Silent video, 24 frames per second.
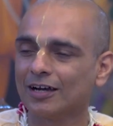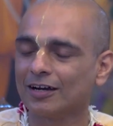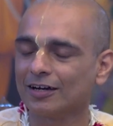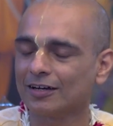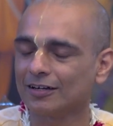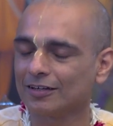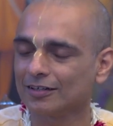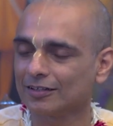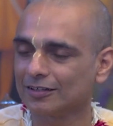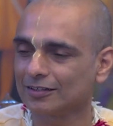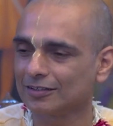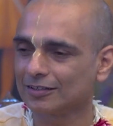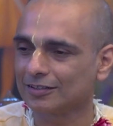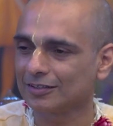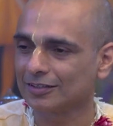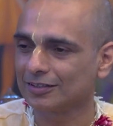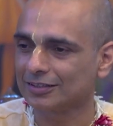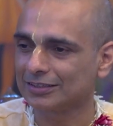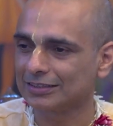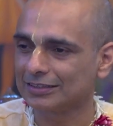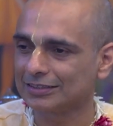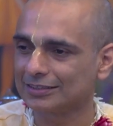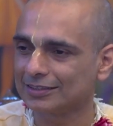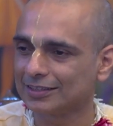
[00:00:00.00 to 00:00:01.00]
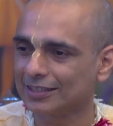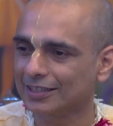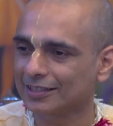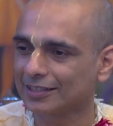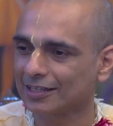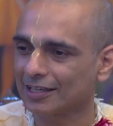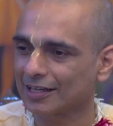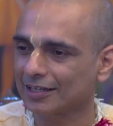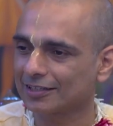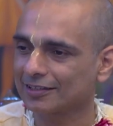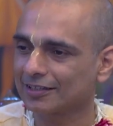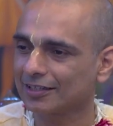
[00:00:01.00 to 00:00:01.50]
uh, the
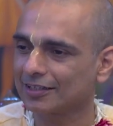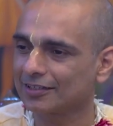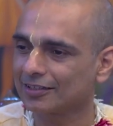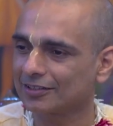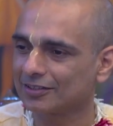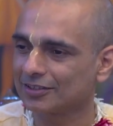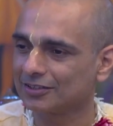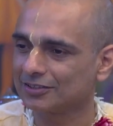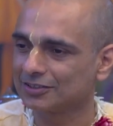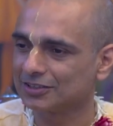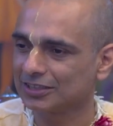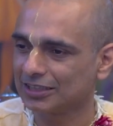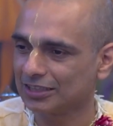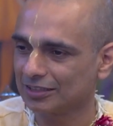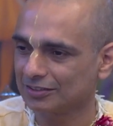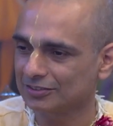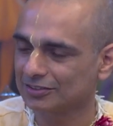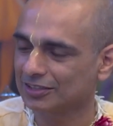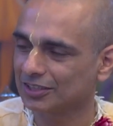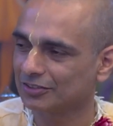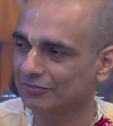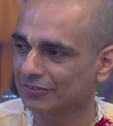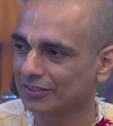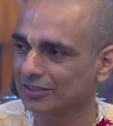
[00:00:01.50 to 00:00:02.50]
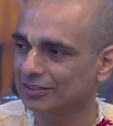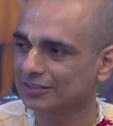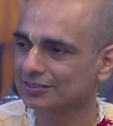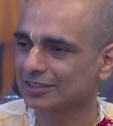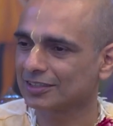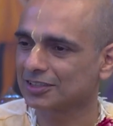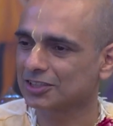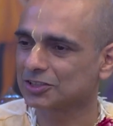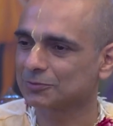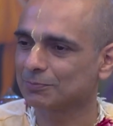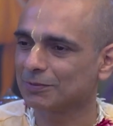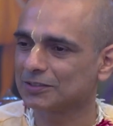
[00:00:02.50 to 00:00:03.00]
collected uh, jivas
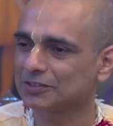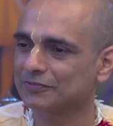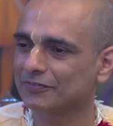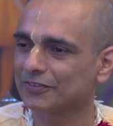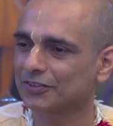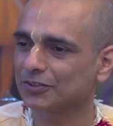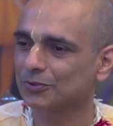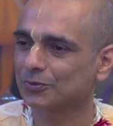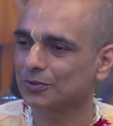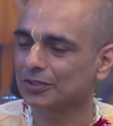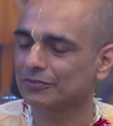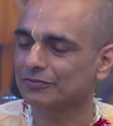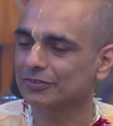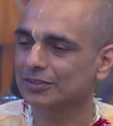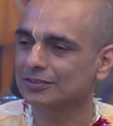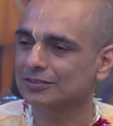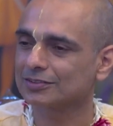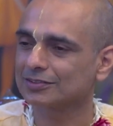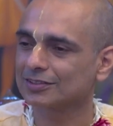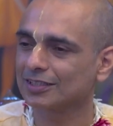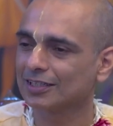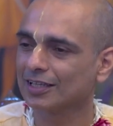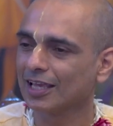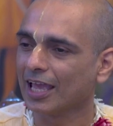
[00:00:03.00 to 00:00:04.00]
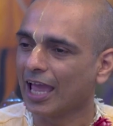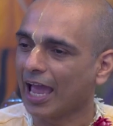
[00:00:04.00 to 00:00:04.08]
in a specific universe.